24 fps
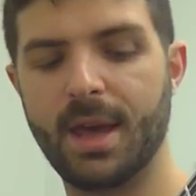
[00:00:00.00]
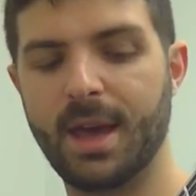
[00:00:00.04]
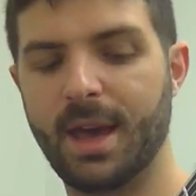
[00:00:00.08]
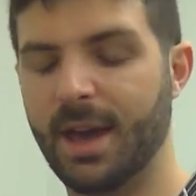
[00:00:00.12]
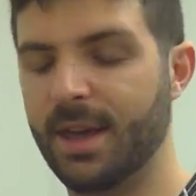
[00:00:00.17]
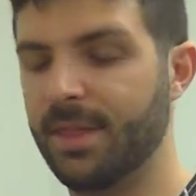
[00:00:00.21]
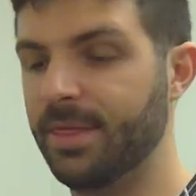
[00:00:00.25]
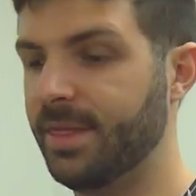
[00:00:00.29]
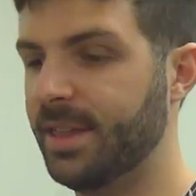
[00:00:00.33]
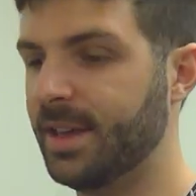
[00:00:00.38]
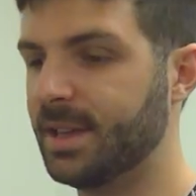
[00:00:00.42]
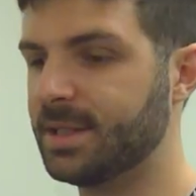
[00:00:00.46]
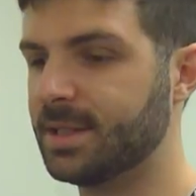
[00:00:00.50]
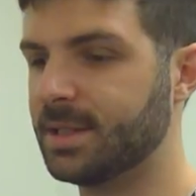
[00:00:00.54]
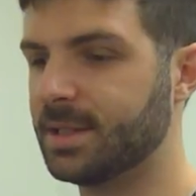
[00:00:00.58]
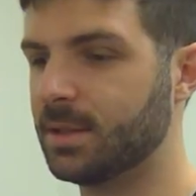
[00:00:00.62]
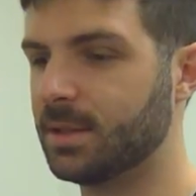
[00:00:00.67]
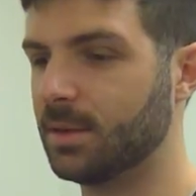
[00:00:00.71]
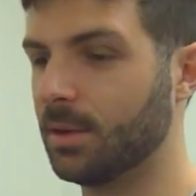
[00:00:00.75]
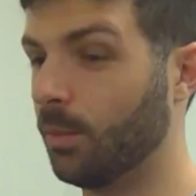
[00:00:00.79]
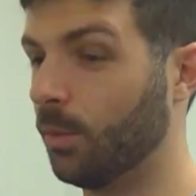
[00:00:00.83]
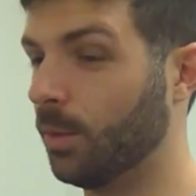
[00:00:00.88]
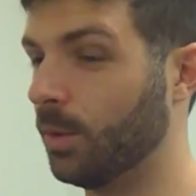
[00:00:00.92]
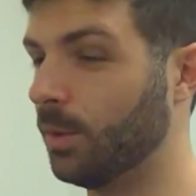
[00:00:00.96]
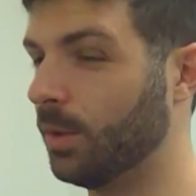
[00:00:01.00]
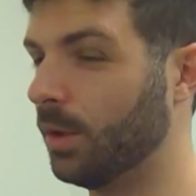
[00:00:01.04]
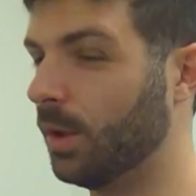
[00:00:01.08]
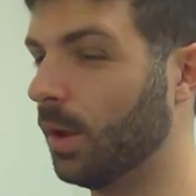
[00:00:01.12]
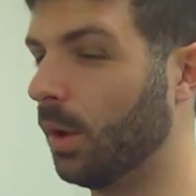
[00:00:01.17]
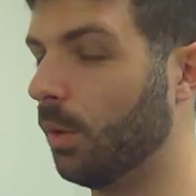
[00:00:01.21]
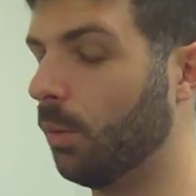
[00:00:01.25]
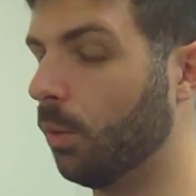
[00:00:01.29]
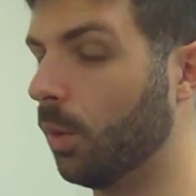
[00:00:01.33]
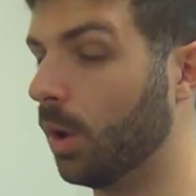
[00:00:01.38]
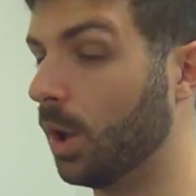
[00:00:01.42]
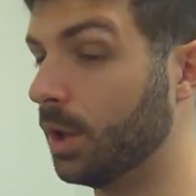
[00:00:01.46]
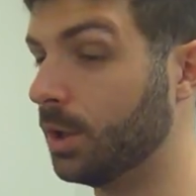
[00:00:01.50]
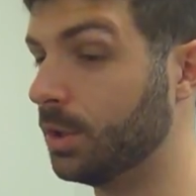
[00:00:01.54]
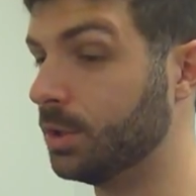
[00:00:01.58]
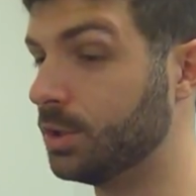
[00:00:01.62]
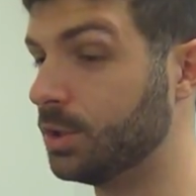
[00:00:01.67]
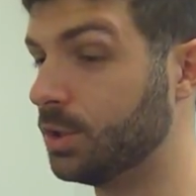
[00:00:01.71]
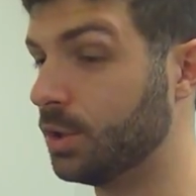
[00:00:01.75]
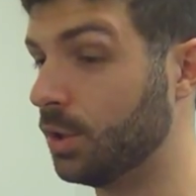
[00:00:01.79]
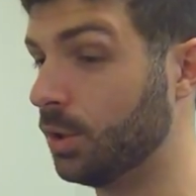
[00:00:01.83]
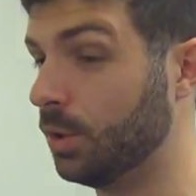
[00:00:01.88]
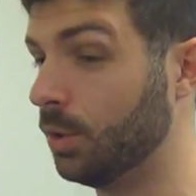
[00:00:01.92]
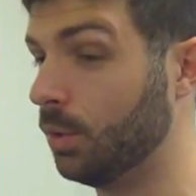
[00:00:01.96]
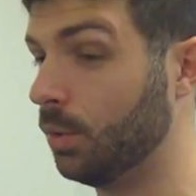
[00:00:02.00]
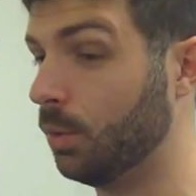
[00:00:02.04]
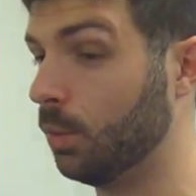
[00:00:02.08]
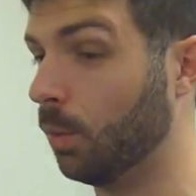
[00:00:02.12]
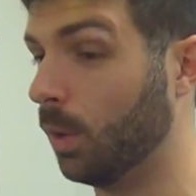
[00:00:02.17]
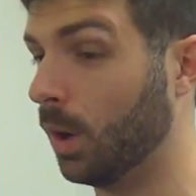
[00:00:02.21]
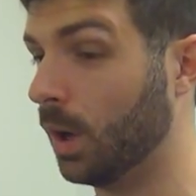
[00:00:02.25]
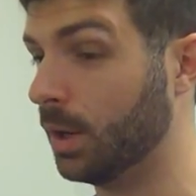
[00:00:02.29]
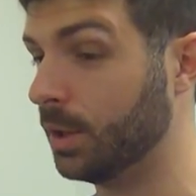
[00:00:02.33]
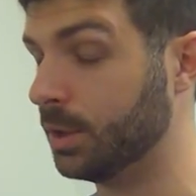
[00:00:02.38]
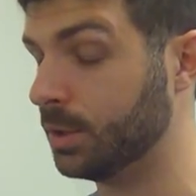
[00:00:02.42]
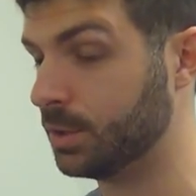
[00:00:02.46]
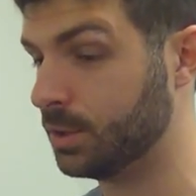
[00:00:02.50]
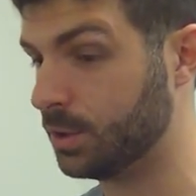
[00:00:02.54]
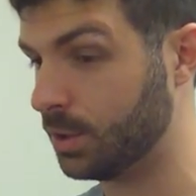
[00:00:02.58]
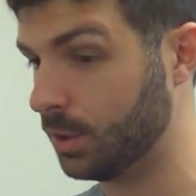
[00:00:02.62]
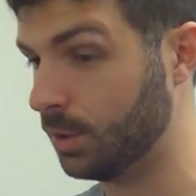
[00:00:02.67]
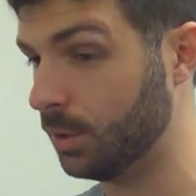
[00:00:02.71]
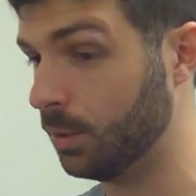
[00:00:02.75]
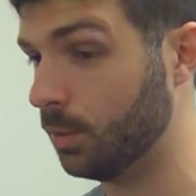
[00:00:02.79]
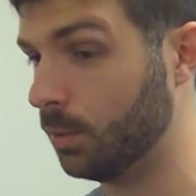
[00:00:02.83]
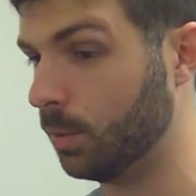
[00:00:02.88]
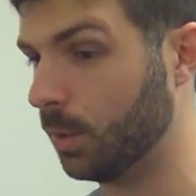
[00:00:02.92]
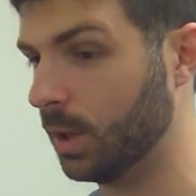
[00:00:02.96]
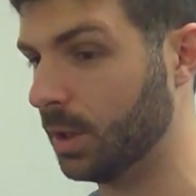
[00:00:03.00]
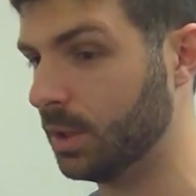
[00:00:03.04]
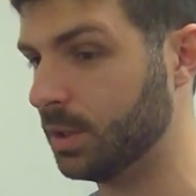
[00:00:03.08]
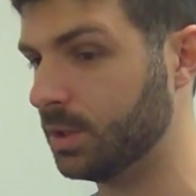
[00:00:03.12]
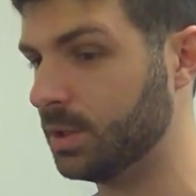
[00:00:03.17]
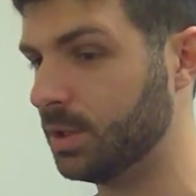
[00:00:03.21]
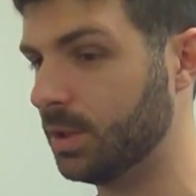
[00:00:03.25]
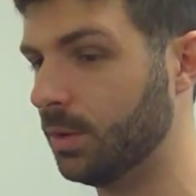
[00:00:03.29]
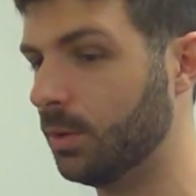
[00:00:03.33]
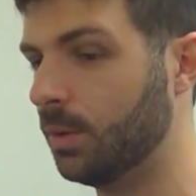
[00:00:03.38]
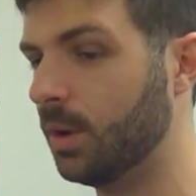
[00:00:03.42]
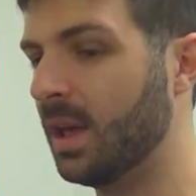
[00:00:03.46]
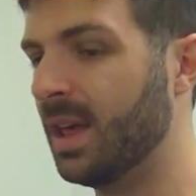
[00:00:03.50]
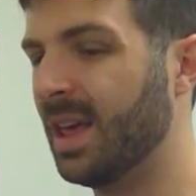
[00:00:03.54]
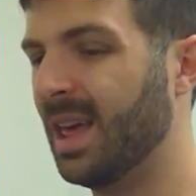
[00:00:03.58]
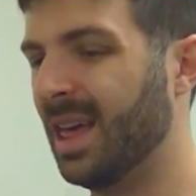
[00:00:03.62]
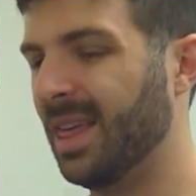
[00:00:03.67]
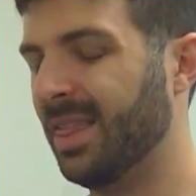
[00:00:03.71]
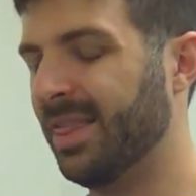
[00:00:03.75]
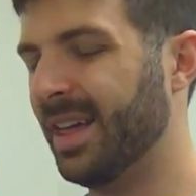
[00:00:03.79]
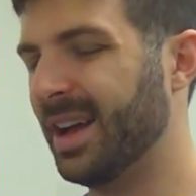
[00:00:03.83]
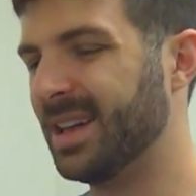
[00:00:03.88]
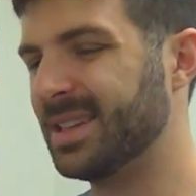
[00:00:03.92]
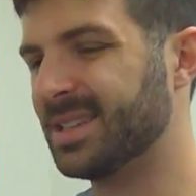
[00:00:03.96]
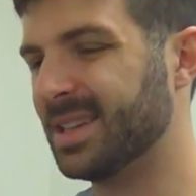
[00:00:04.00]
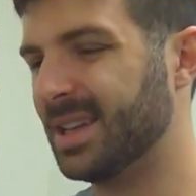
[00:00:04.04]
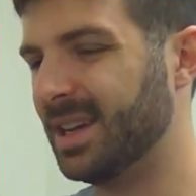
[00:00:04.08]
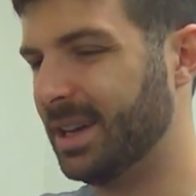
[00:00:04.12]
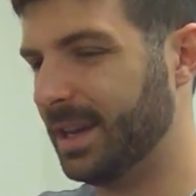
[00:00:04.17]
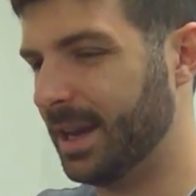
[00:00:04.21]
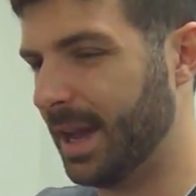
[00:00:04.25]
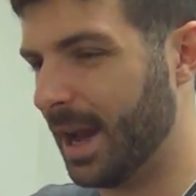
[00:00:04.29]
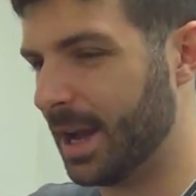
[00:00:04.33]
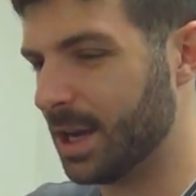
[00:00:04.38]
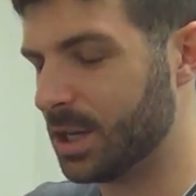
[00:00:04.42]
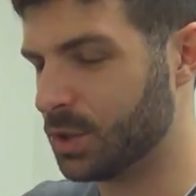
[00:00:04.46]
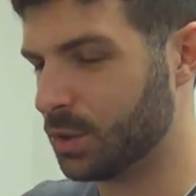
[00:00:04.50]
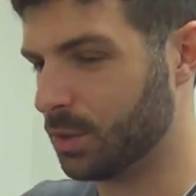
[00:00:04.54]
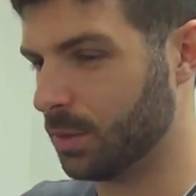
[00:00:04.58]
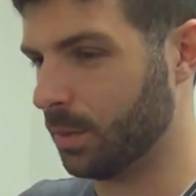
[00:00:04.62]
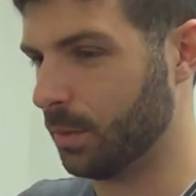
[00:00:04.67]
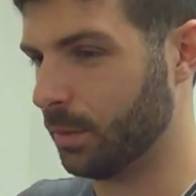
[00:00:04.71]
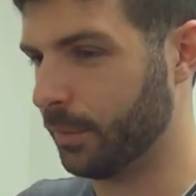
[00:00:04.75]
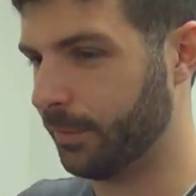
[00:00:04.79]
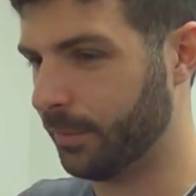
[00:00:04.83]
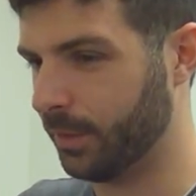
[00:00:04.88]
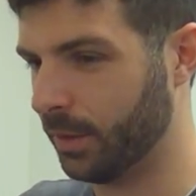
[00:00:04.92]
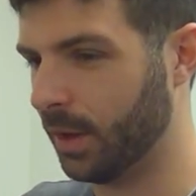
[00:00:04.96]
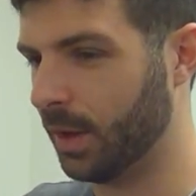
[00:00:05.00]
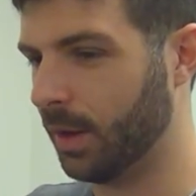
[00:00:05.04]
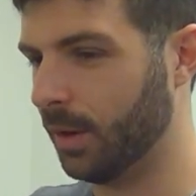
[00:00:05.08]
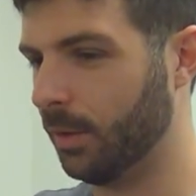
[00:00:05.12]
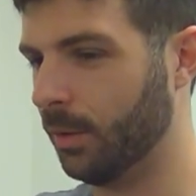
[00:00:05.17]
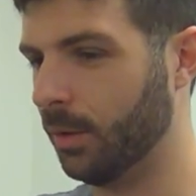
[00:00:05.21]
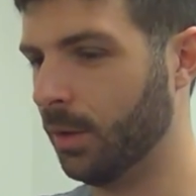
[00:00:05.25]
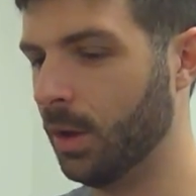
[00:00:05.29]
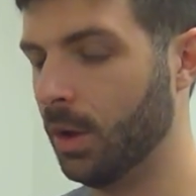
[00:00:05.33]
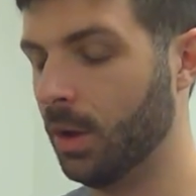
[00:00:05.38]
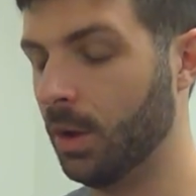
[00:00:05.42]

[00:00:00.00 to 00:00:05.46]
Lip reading: And this, when you go 1, 2, 1, 2, 1, 2, that's a natural flow.